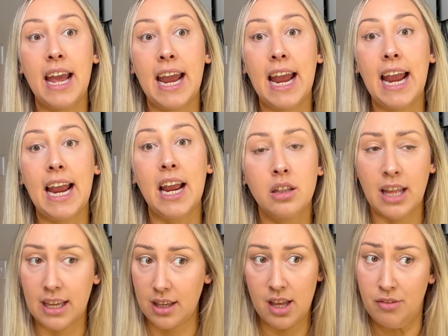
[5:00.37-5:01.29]
a
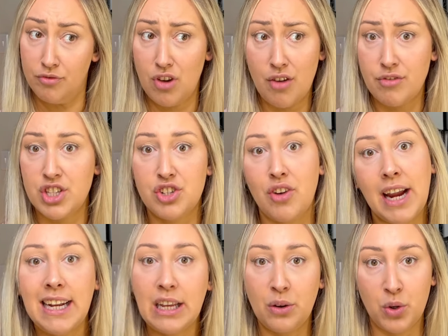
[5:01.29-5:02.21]

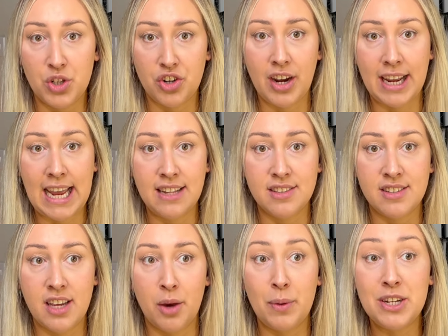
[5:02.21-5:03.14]
restraining order against
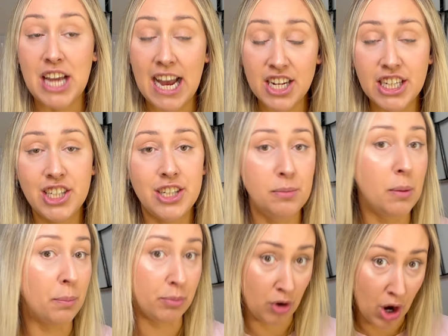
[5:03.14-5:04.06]
her, which actually
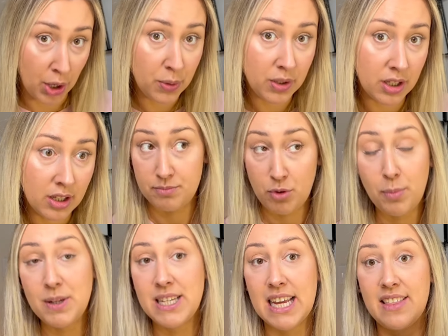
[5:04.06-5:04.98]
Jemma broke.
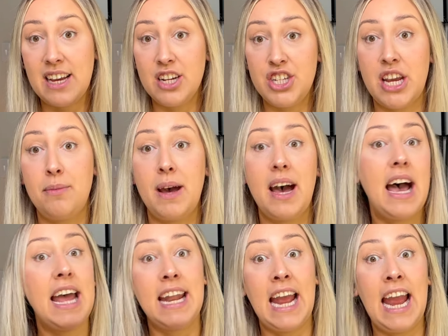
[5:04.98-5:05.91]
Property that Jemma
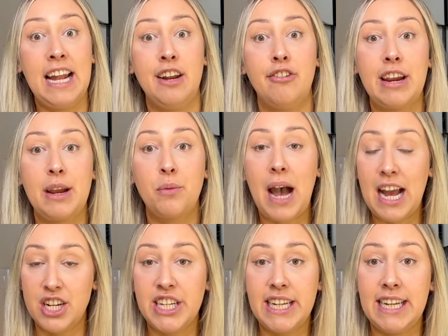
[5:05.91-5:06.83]
and Hillary were
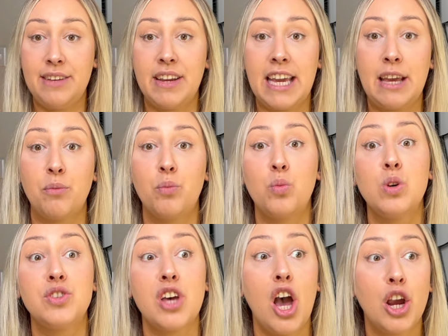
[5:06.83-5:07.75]
actually living in
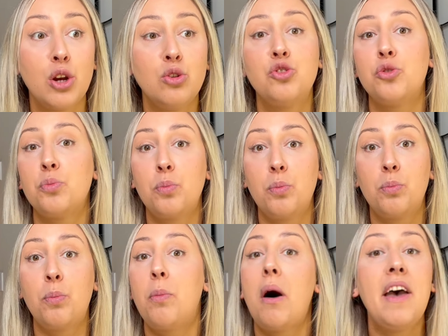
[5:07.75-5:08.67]
was owned
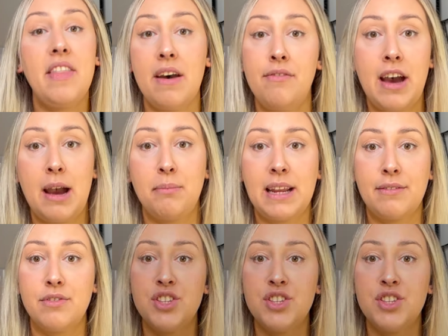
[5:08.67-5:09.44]
by their family for